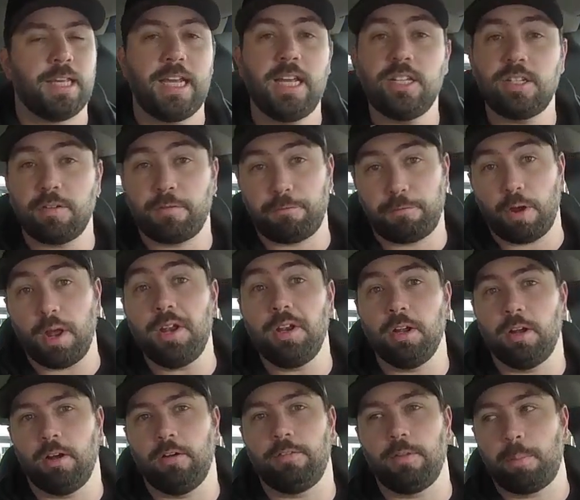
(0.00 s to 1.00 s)
He's a
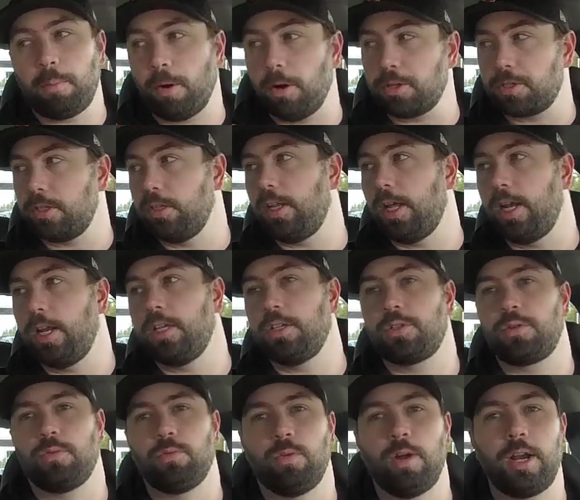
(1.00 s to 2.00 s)
friend of the person that
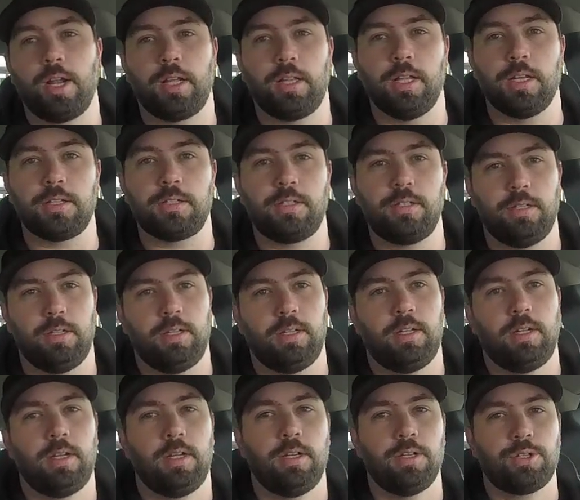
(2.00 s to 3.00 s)
is running this
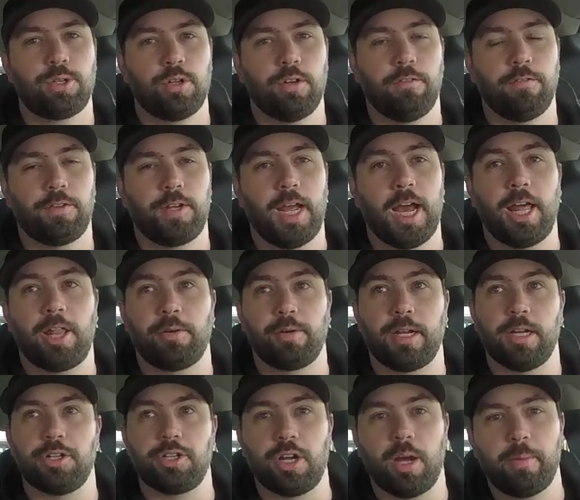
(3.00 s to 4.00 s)
sort of
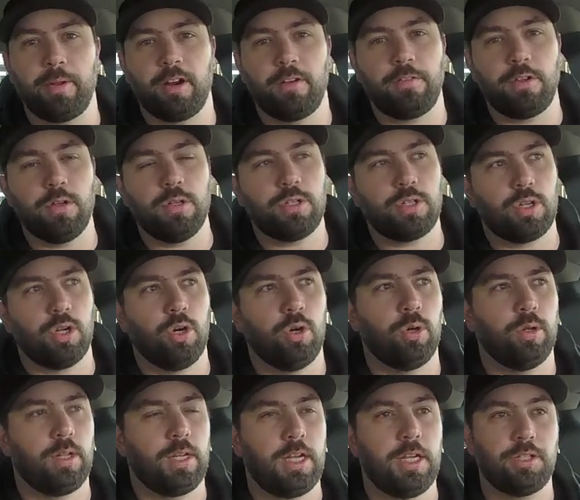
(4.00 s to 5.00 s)
gathering and job interviews,
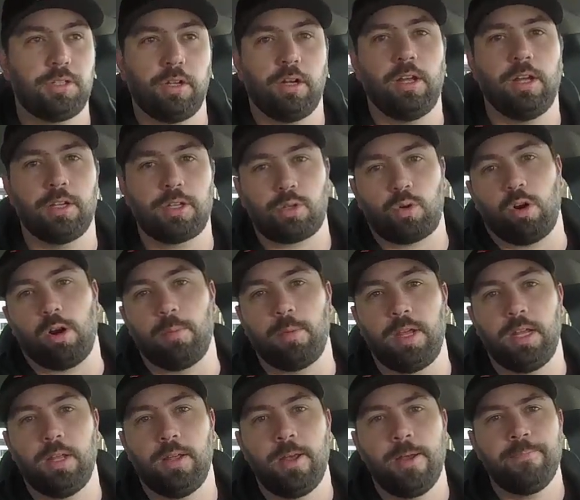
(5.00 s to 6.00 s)
so he's going to escort
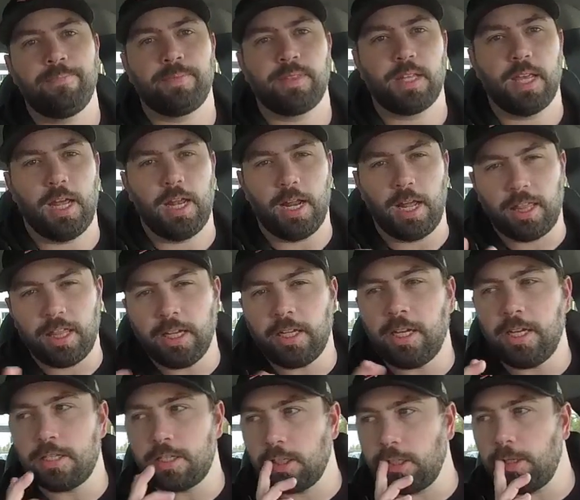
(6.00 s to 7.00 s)
me. And I
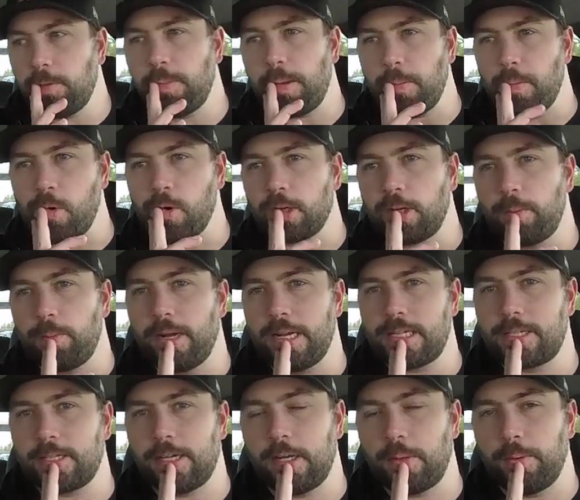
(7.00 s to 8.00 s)
think he's a little bit more on
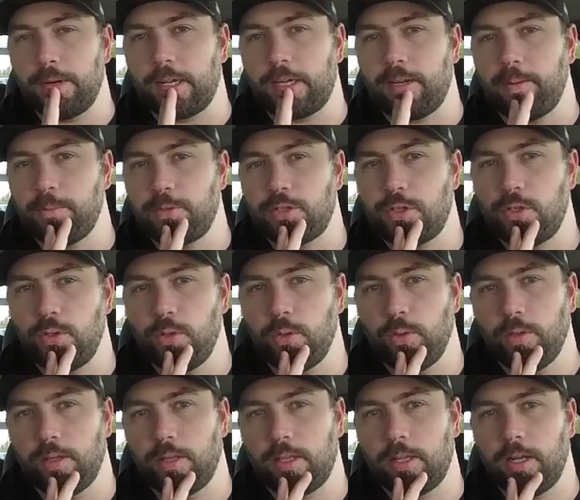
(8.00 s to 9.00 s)
my side when it comes
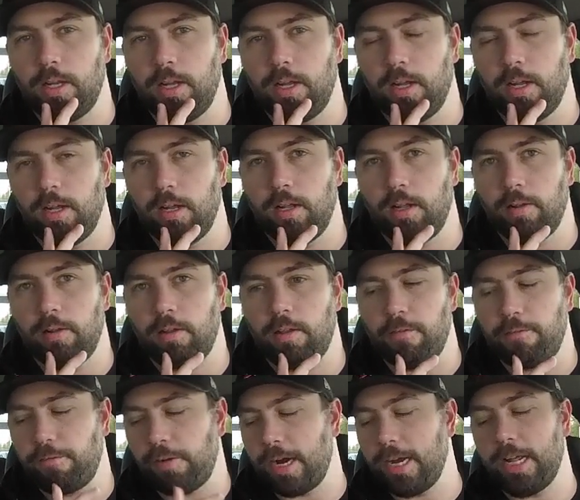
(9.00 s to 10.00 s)
to the
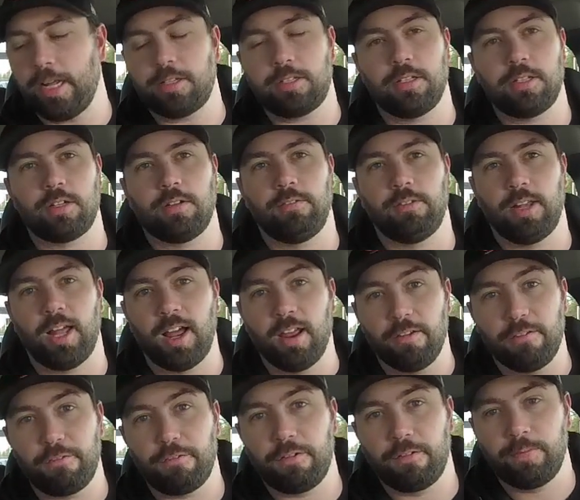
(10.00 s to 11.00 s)
the finances of
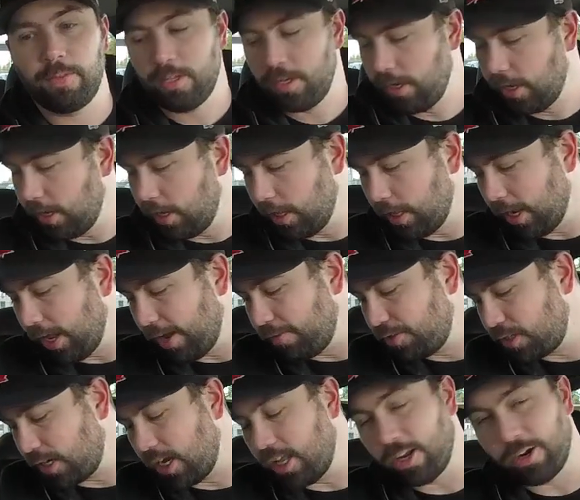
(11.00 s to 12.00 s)
life and the
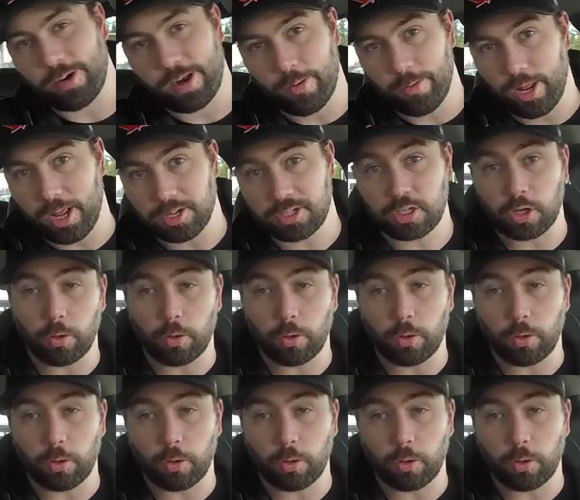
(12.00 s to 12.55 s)
lifestyle around that.